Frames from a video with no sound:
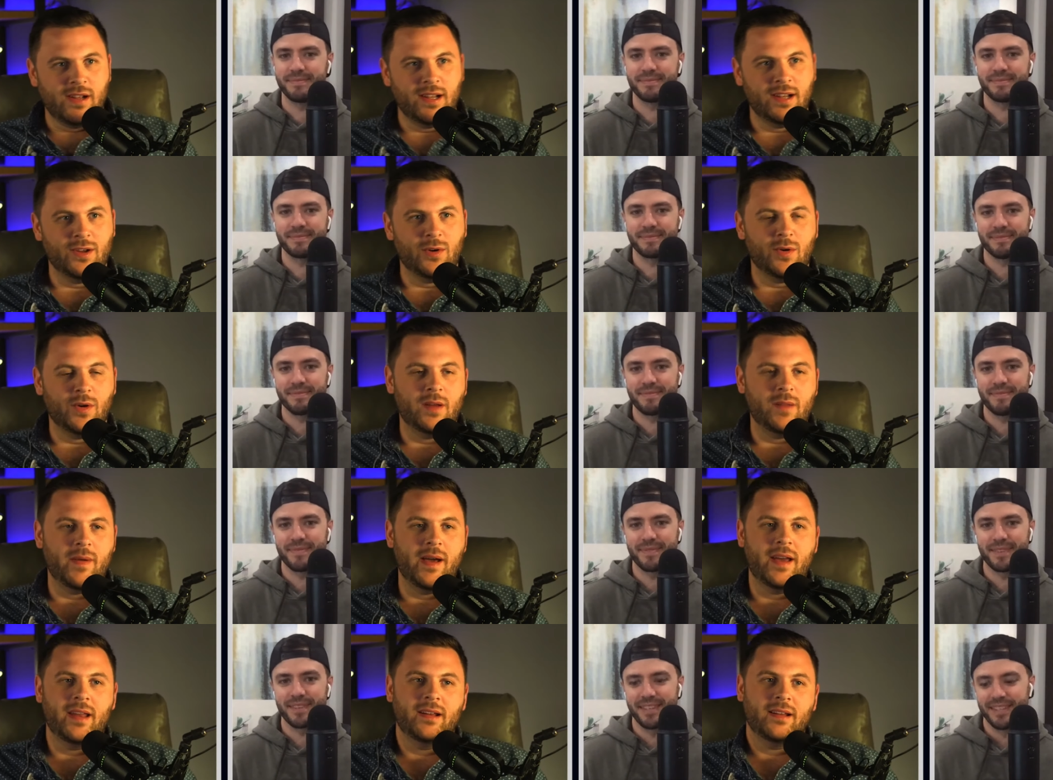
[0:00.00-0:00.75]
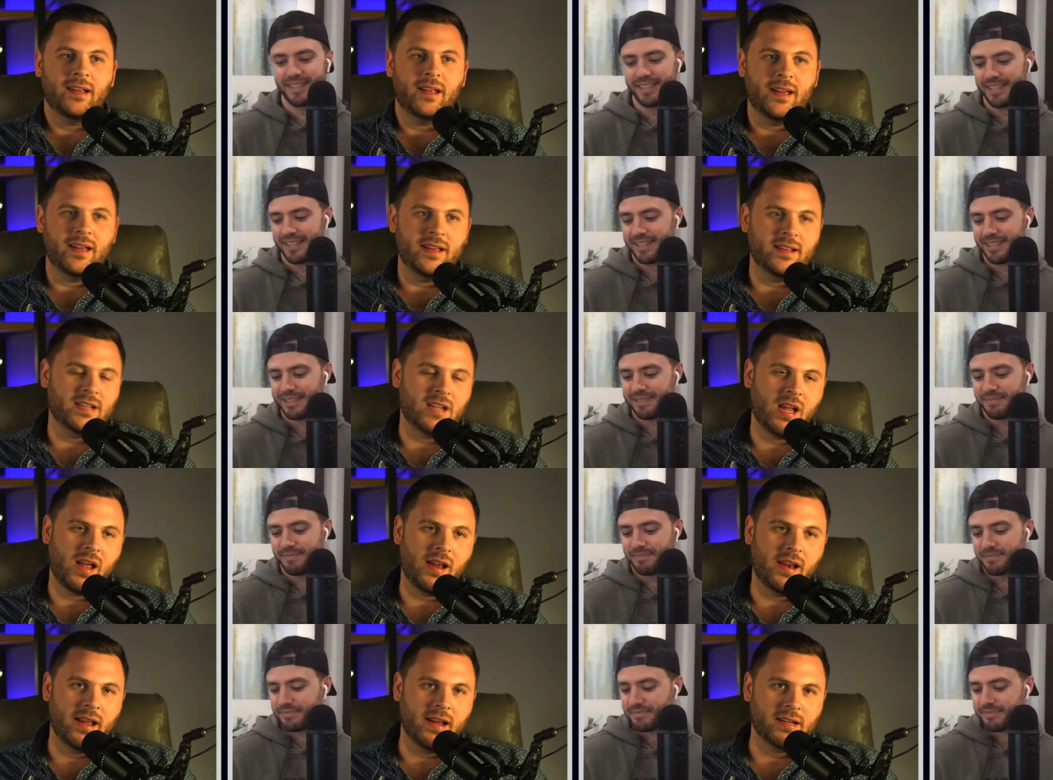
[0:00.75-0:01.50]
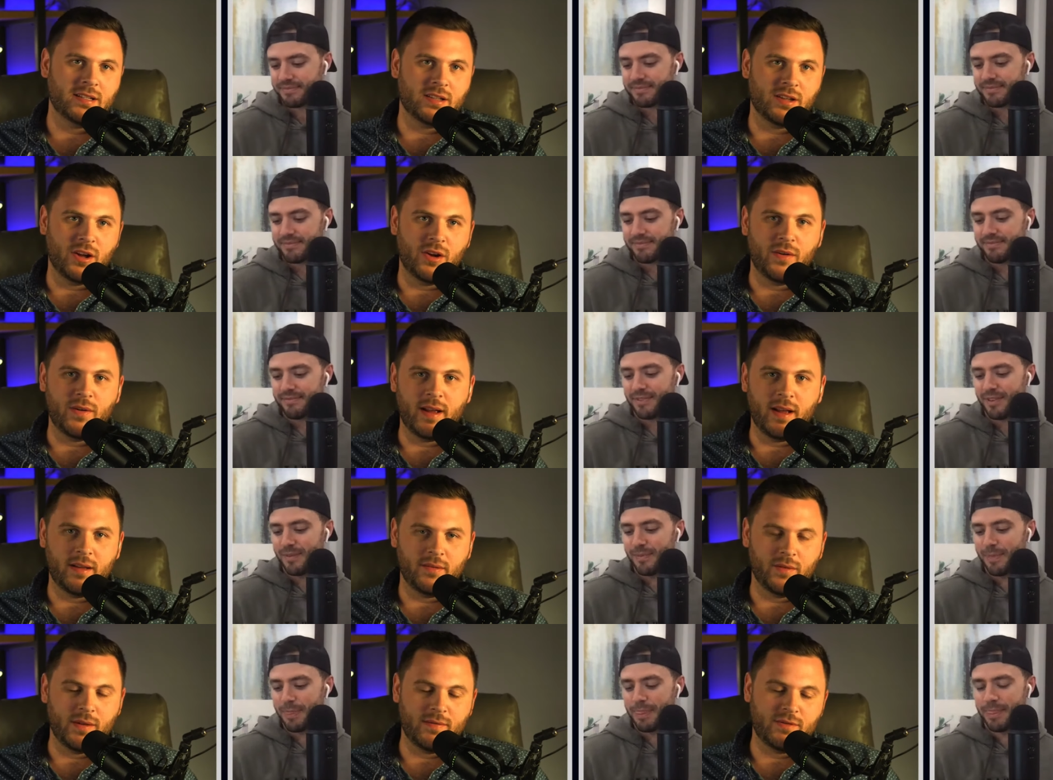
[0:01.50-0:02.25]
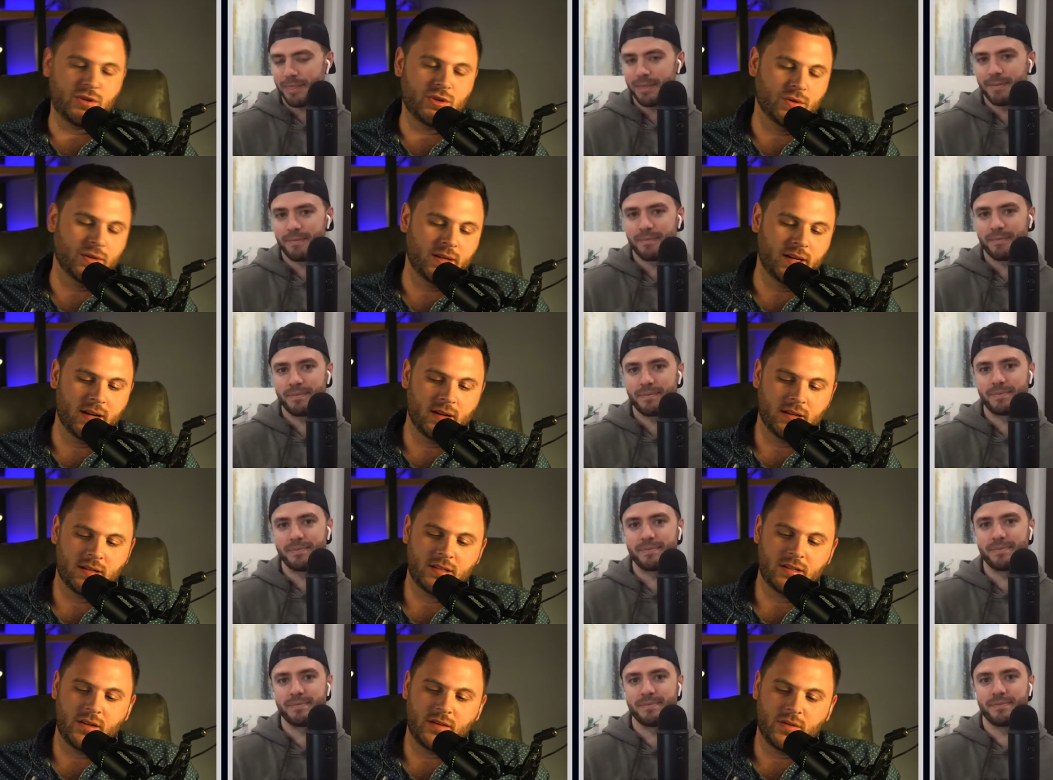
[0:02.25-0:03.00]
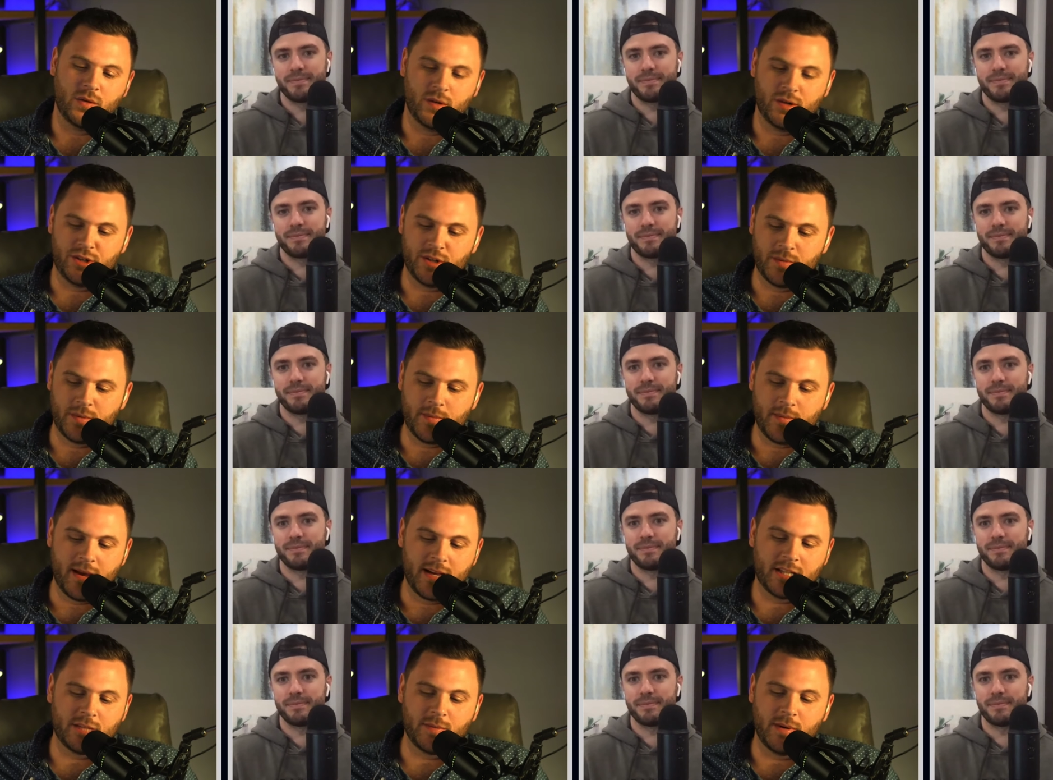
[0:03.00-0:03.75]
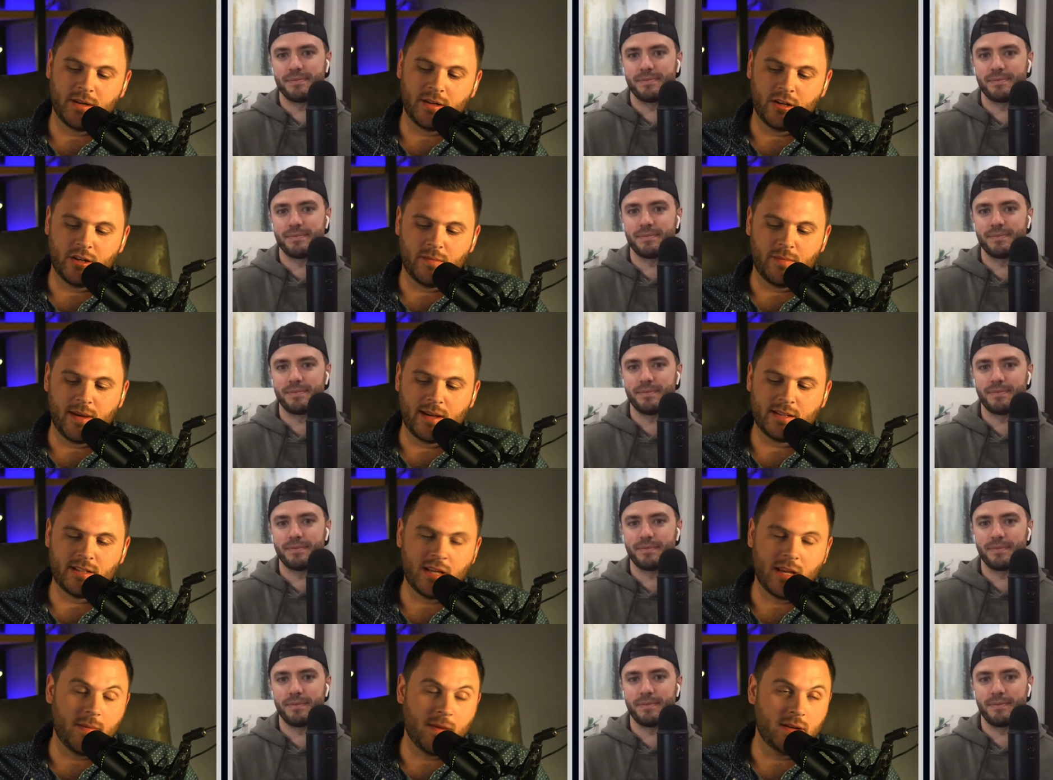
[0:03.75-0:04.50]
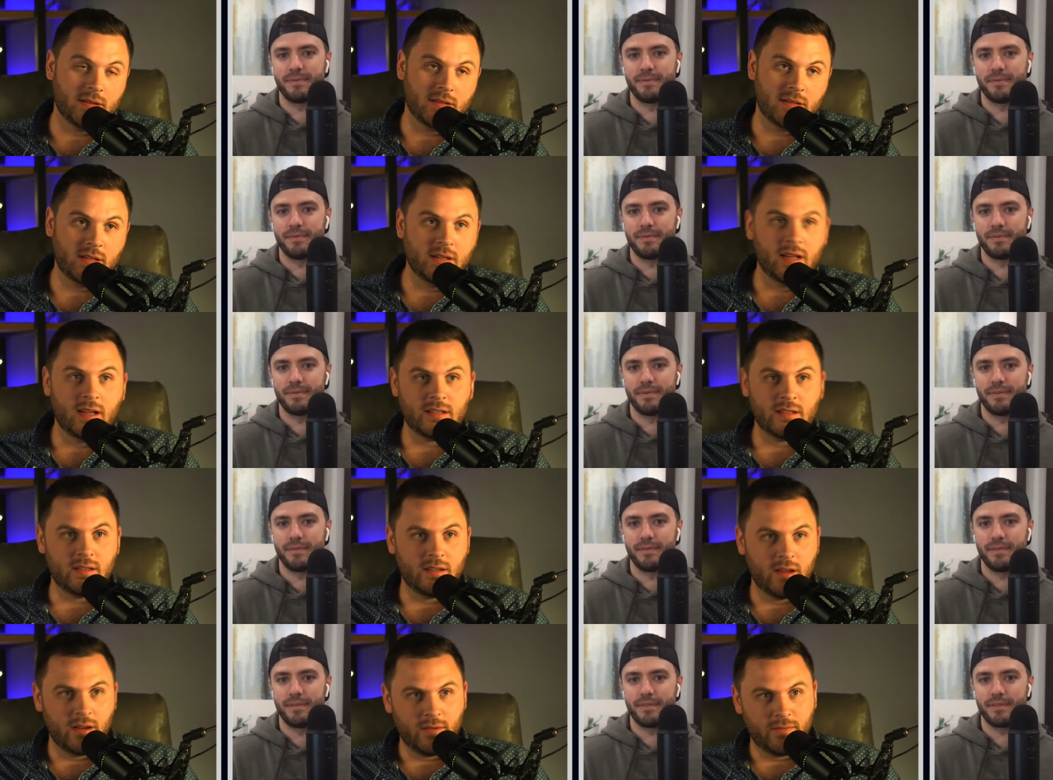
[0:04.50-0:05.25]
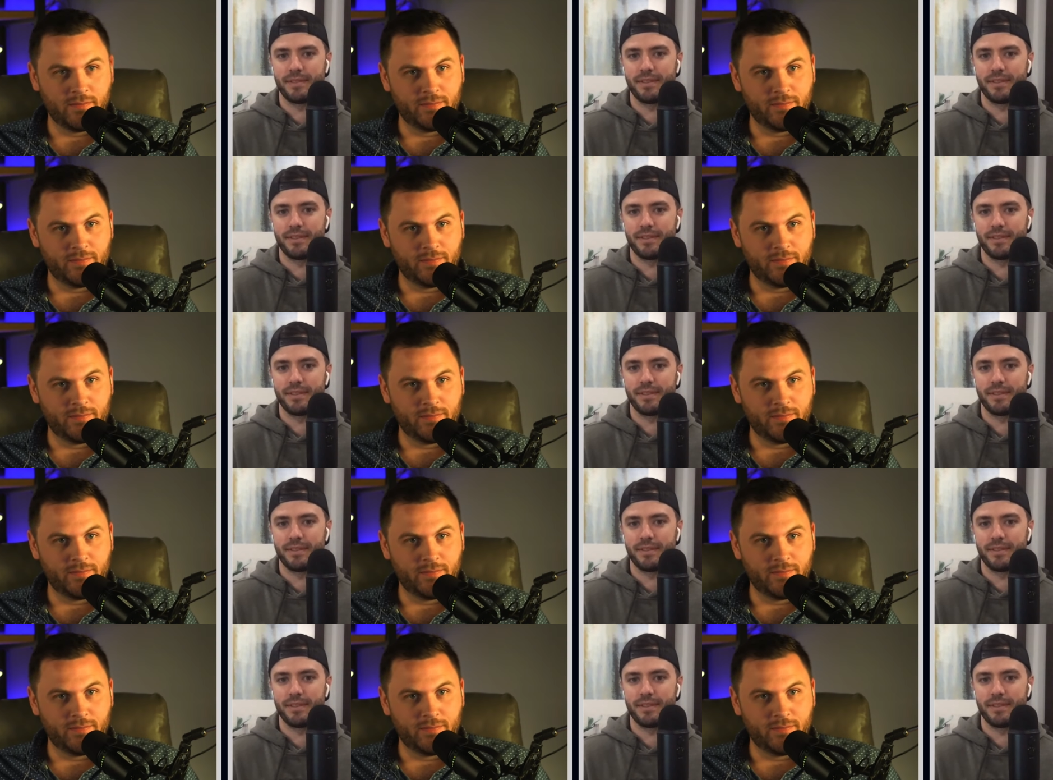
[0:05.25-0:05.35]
Speaker 1: Don't worry about it, guys. Next go around, we have two a year. So if you want to jump in the mastermind, go to bestdamnagency.co.